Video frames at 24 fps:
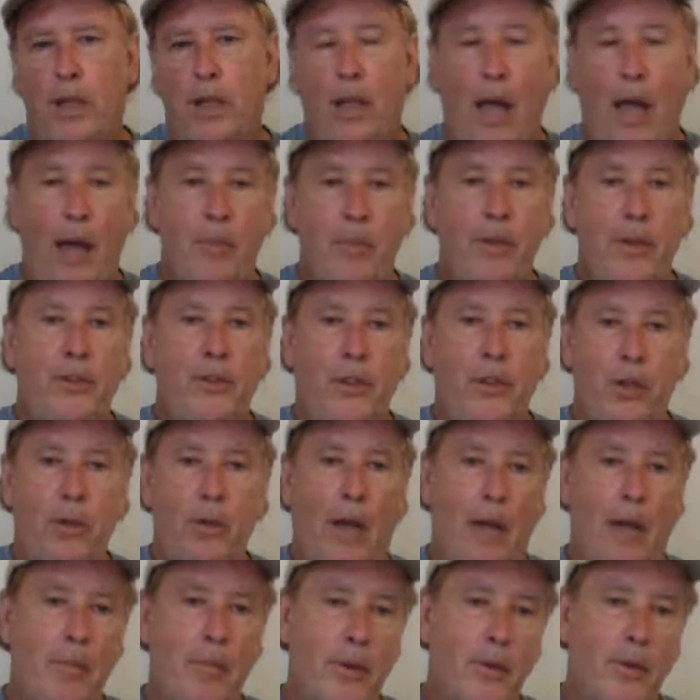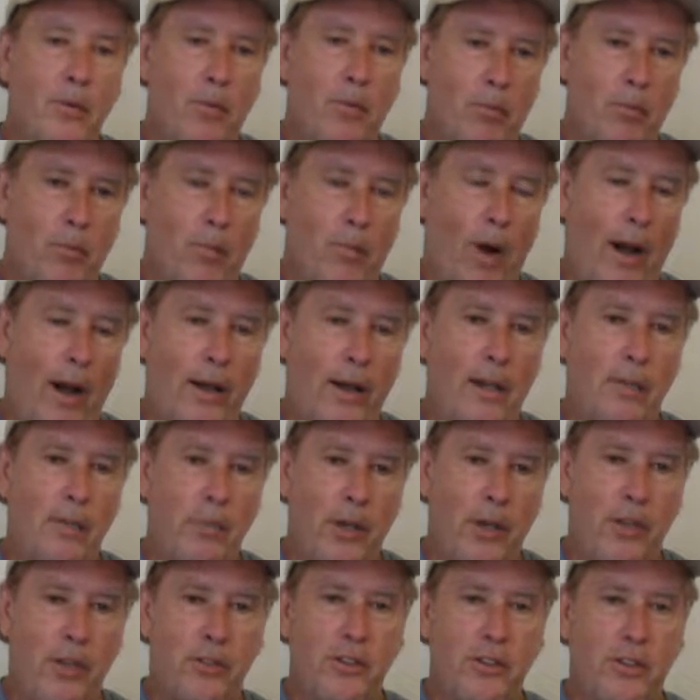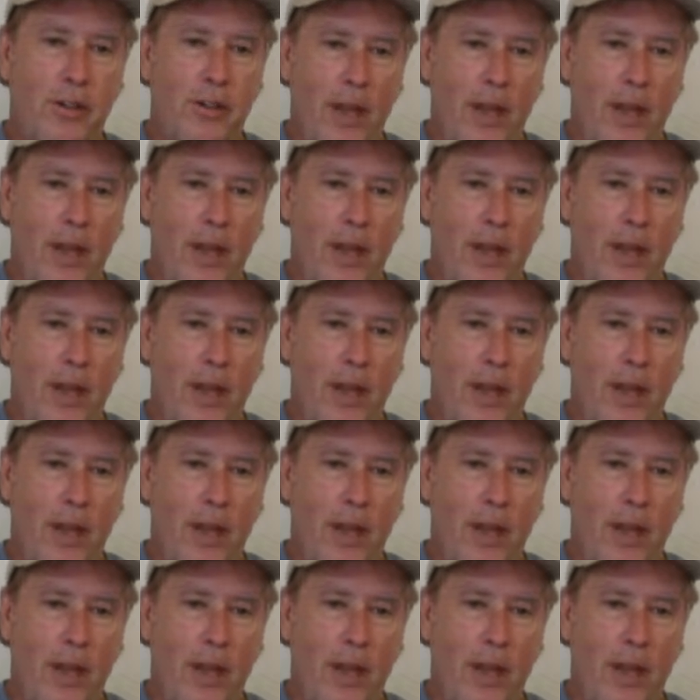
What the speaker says: I've been writing and posting on